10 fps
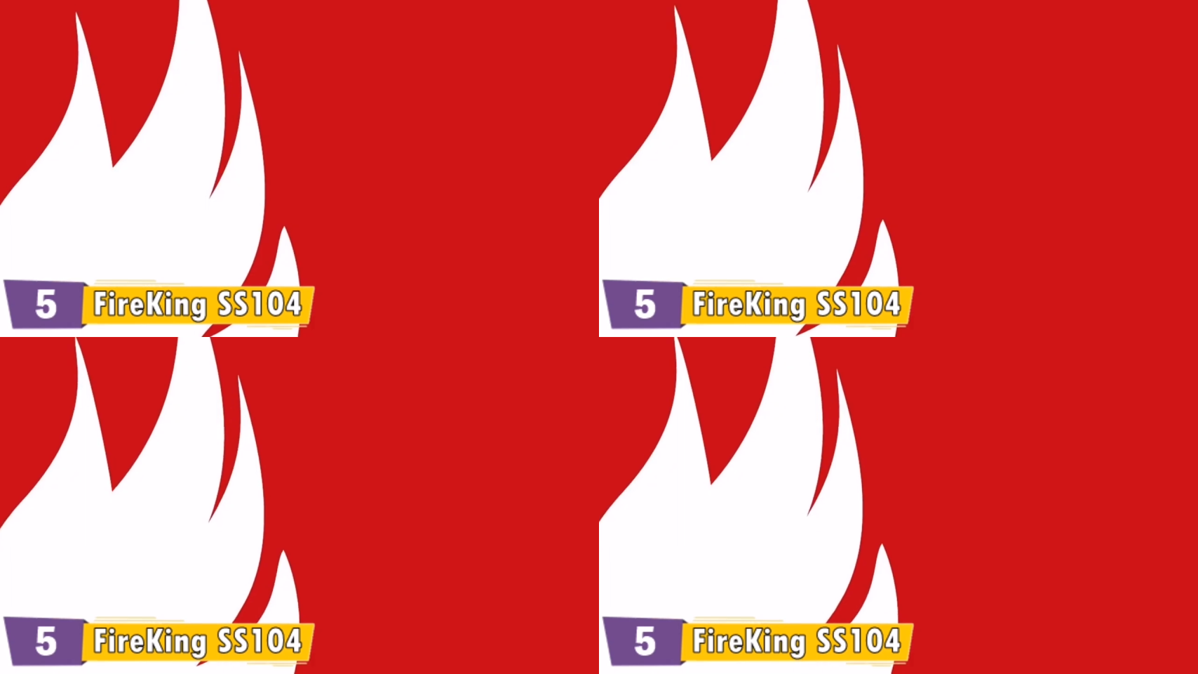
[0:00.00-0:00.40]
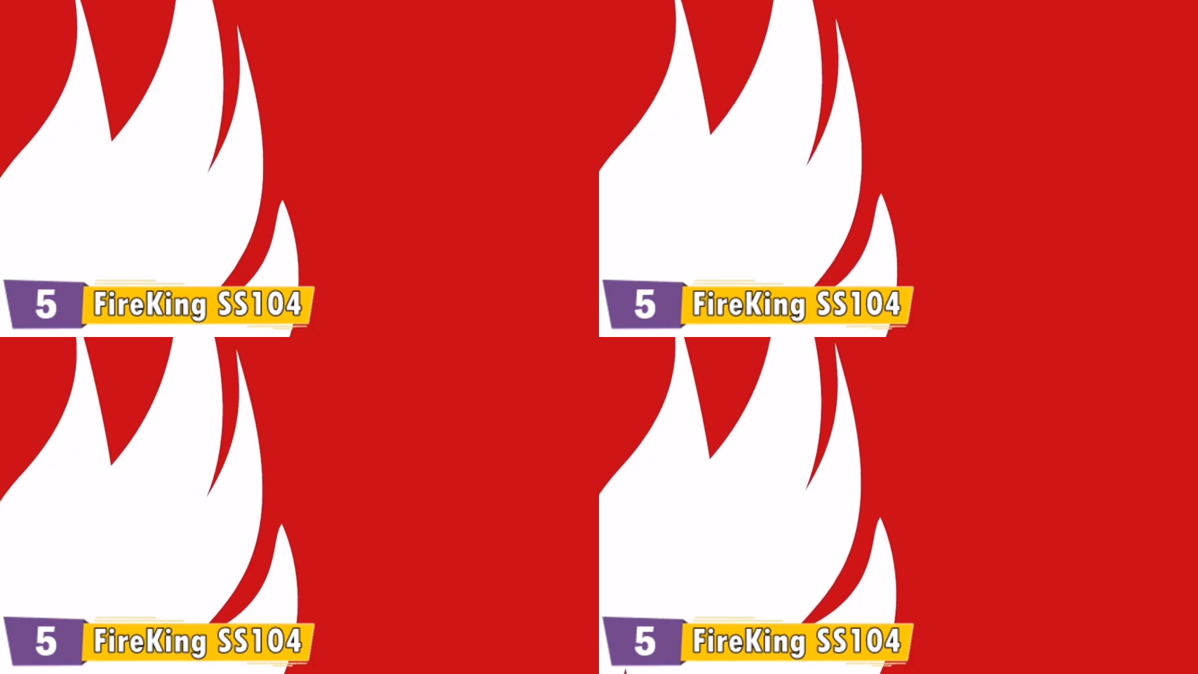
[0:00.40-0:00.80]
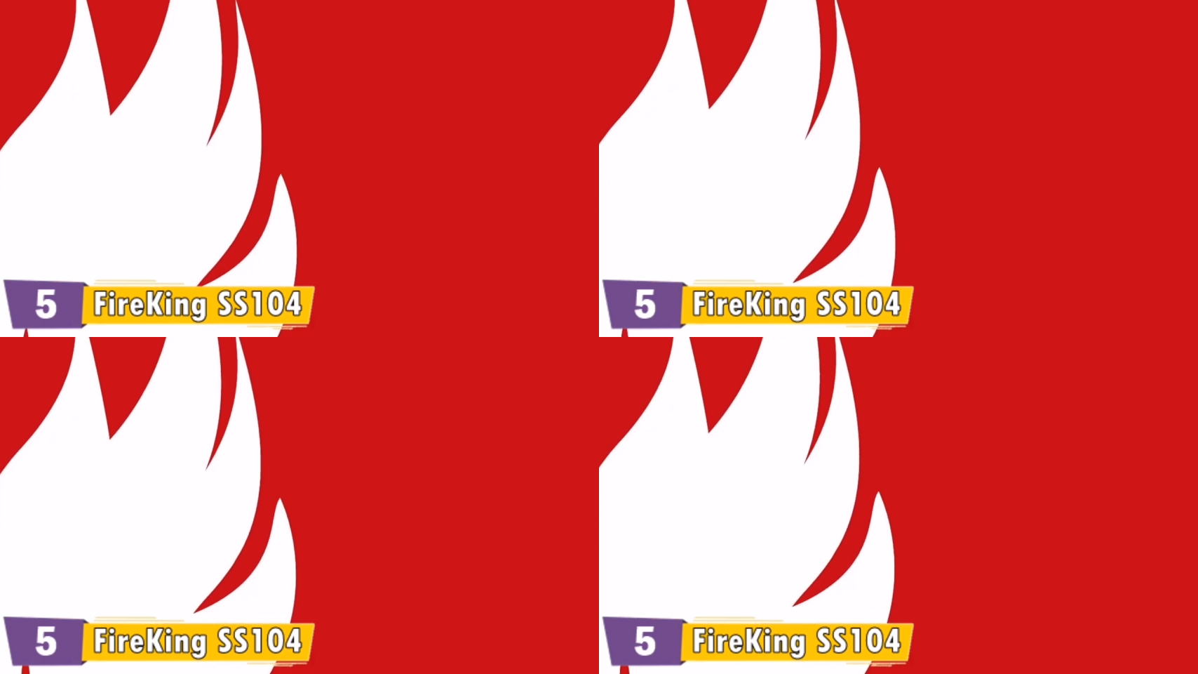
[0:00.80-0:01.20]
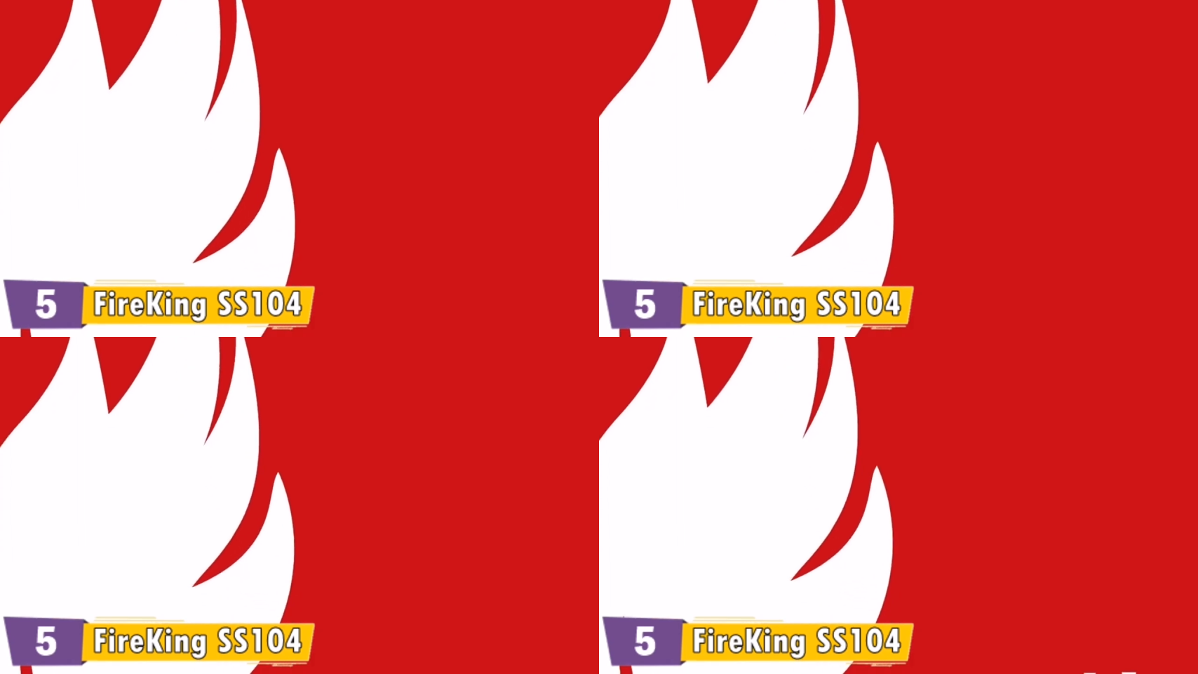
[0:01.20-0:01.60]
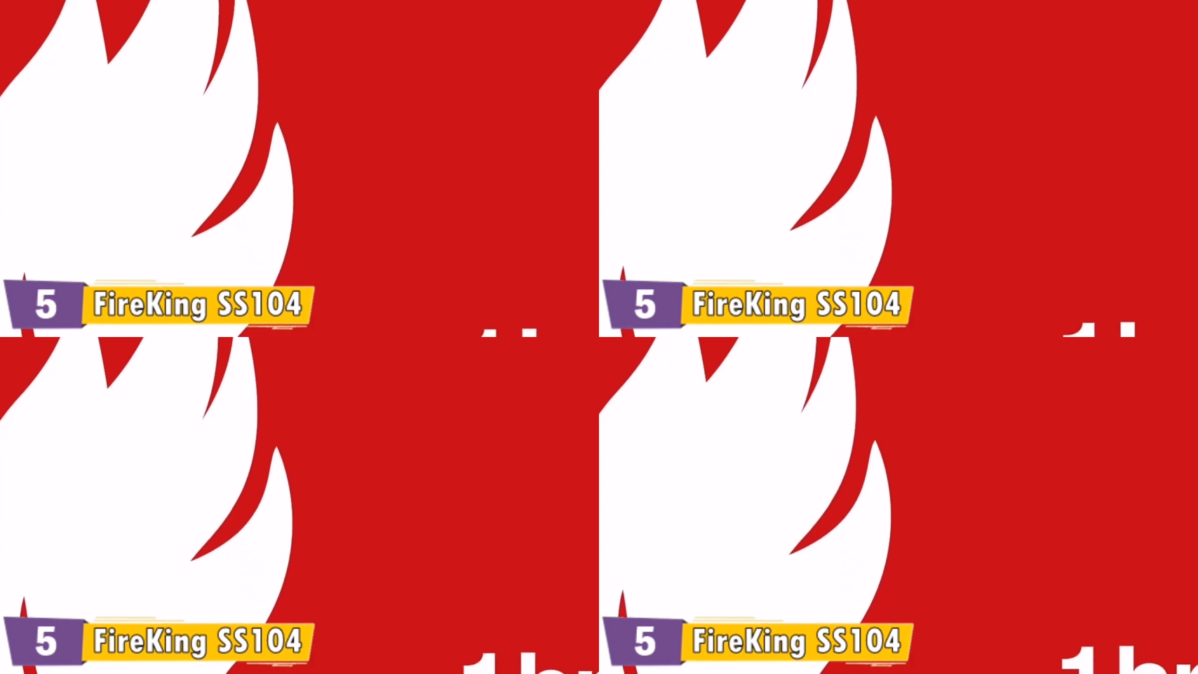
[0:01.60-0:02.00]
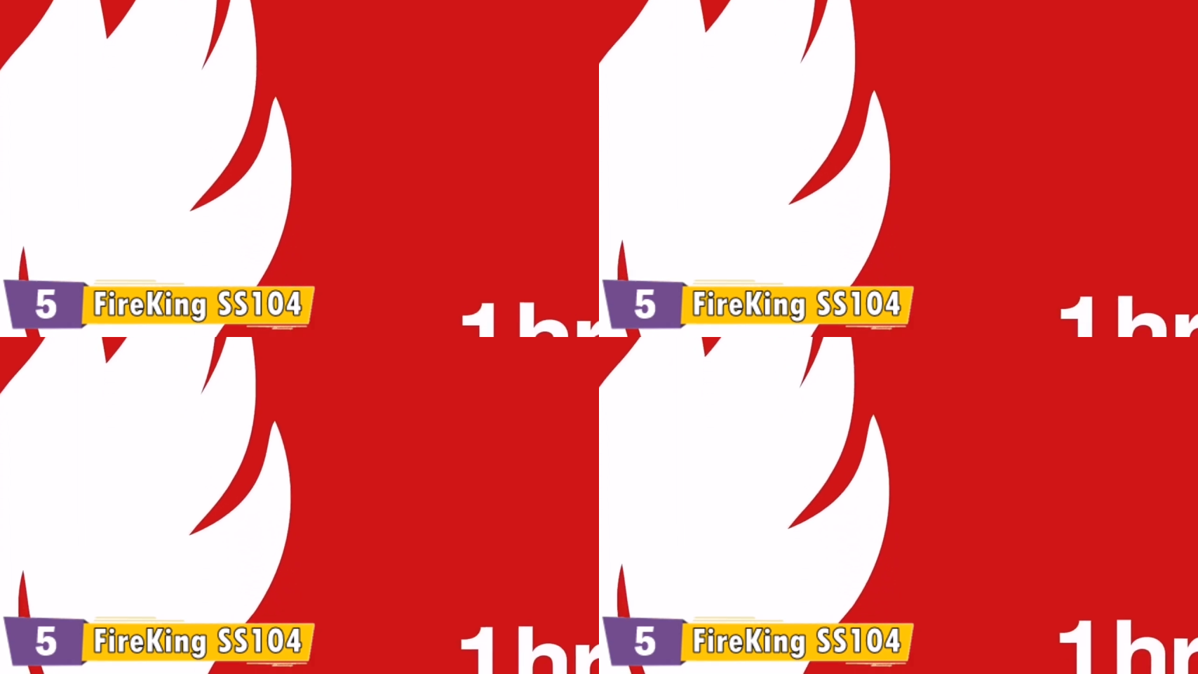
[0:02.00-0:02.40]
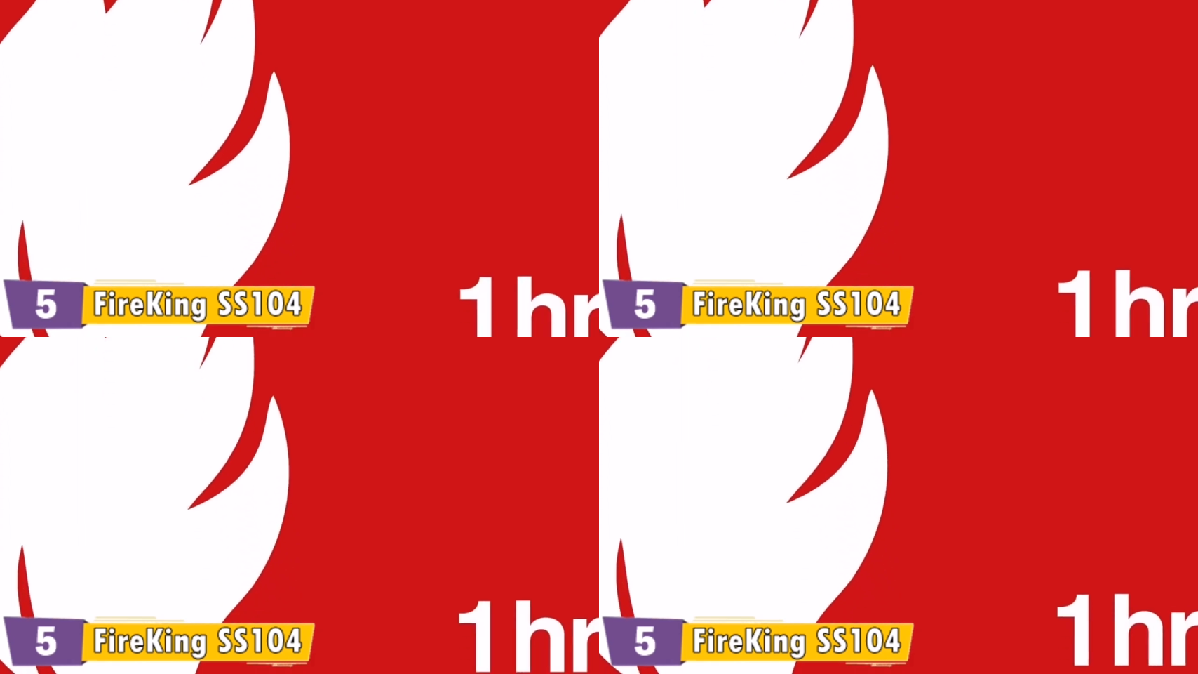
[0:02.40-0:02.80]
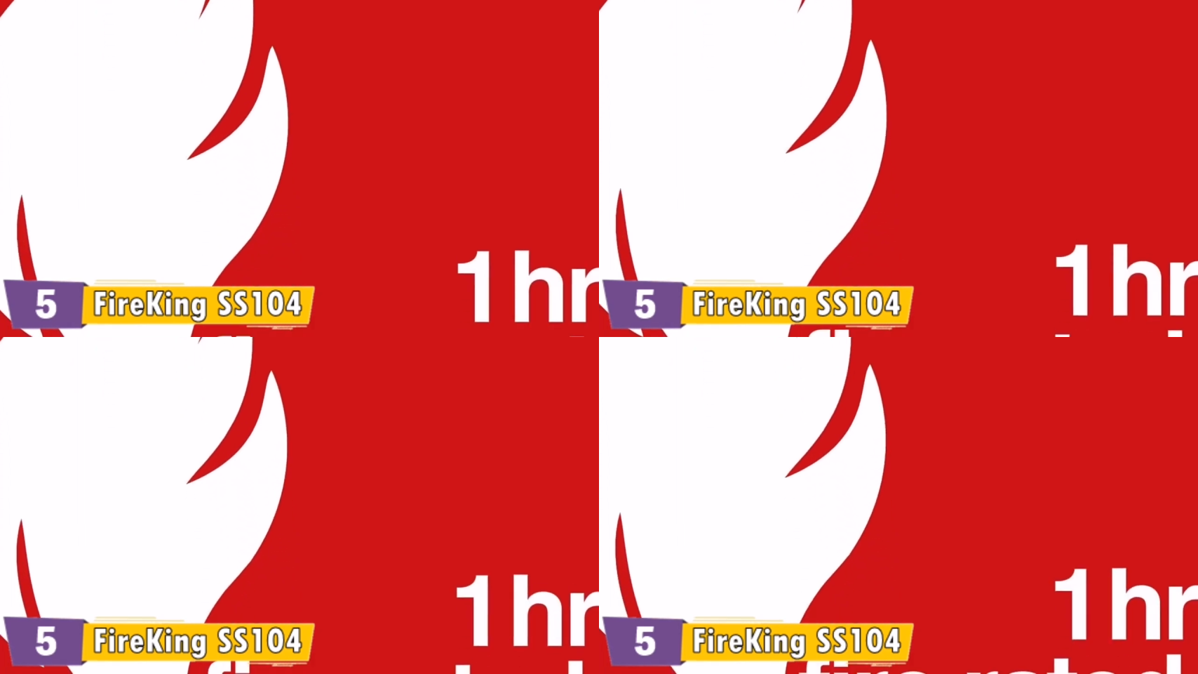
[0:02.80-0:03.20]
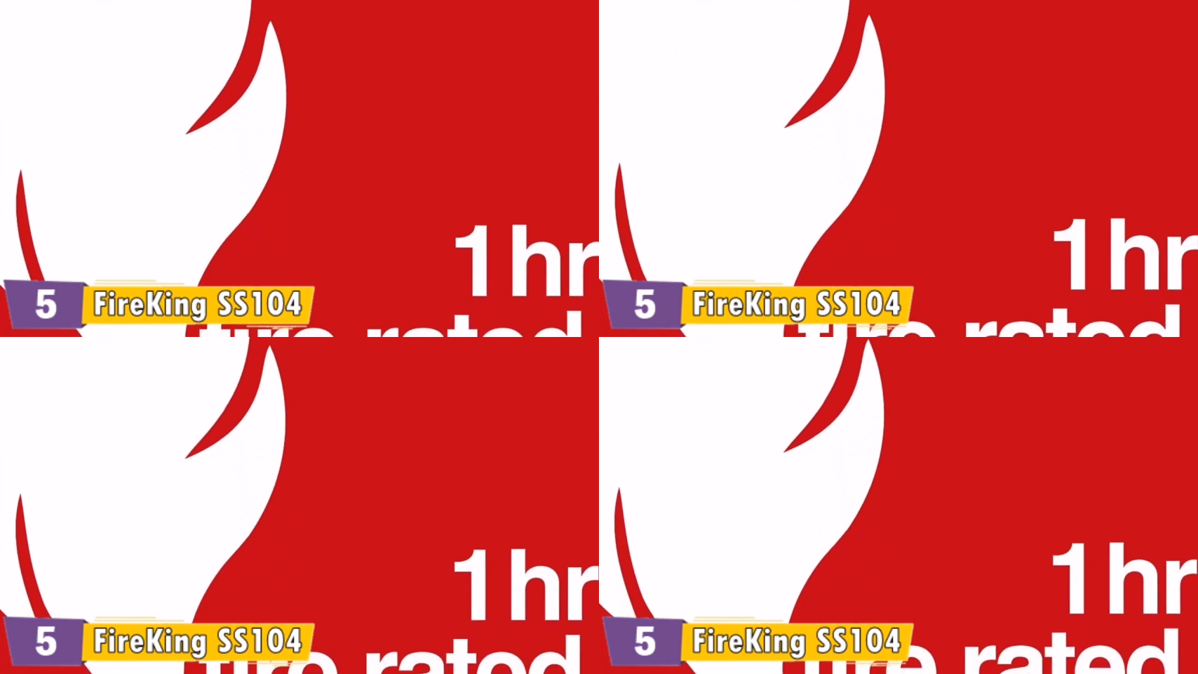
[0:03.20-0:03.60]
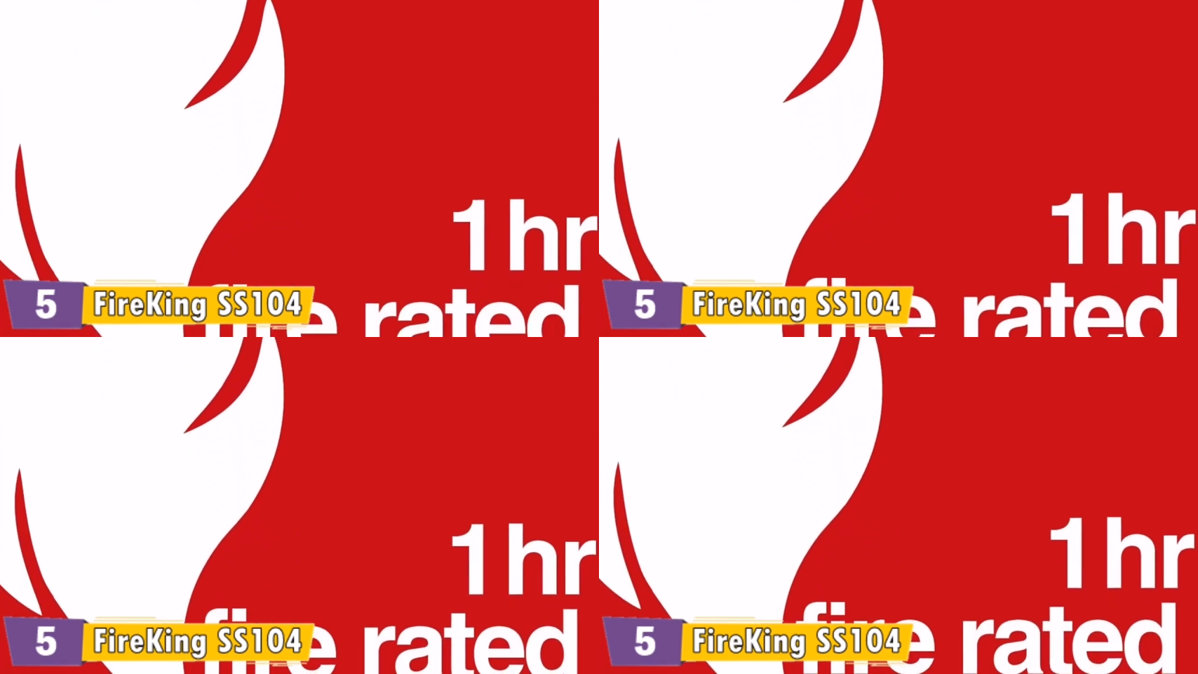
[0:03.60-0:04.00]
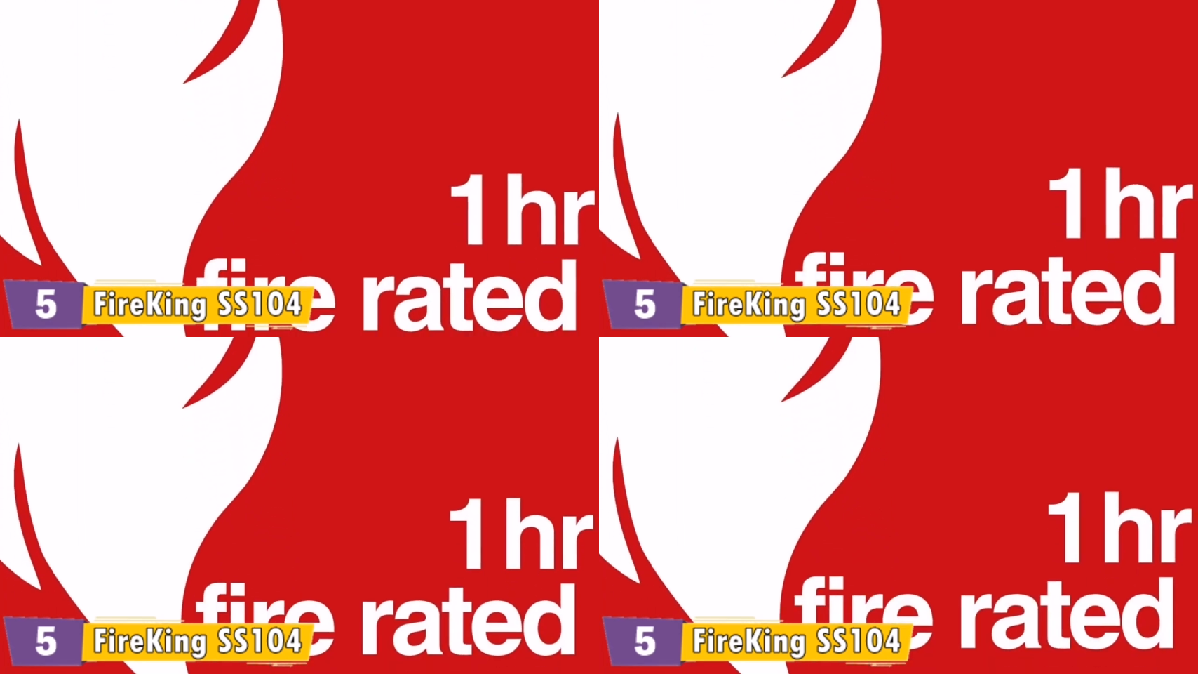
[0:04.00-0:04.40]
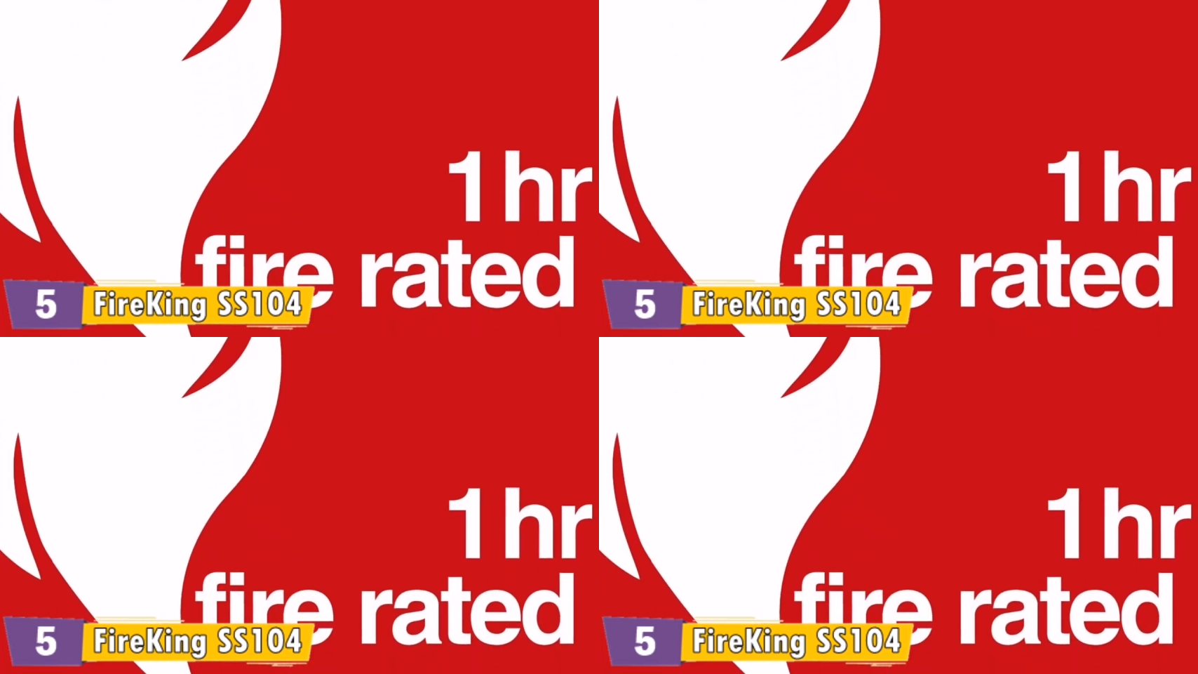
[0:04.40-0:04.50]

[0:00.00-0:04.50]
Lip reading: Nobody's mouth can be seen.